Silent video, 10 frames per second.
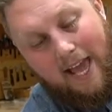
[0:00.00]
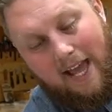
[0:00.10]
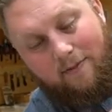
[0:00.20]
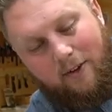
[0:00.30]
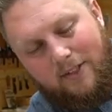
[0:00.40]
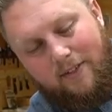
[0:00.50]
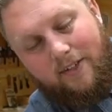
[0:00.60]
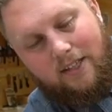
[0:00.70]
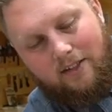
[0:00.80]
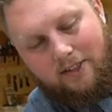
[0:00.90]
and if there was even
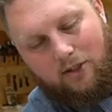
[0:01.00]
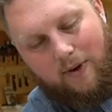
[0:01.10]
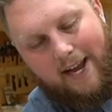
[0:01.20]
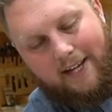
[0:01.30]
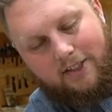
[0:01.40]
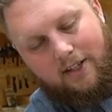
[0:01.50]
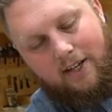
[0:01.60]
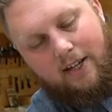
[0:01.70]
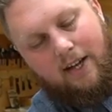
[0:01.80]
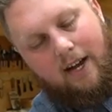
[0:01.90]
a little scratch
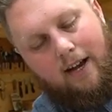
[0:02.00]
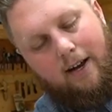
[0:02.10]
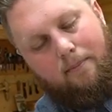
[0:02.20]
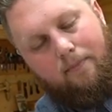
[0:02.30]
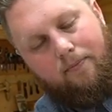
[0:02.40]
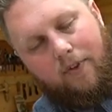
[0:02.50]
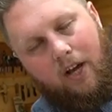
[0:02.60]
um,